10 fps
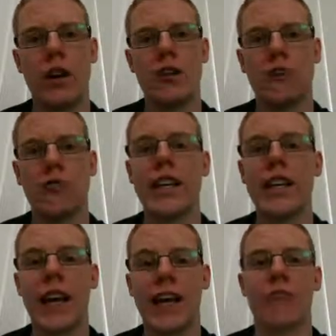
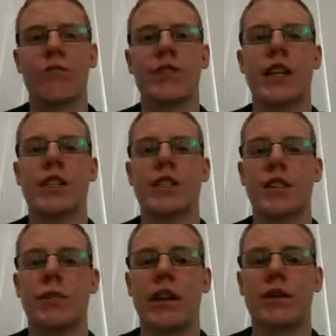regain the redundancy
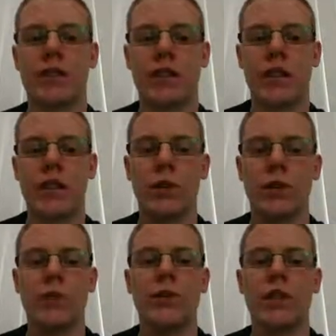benefits that we
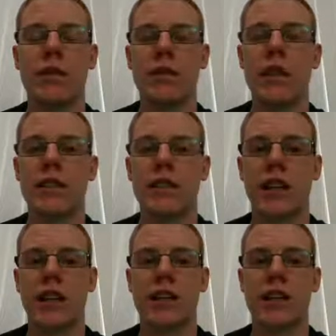lose in the
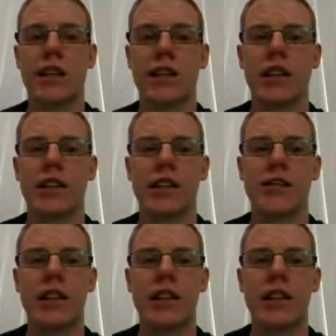master-slave architecture,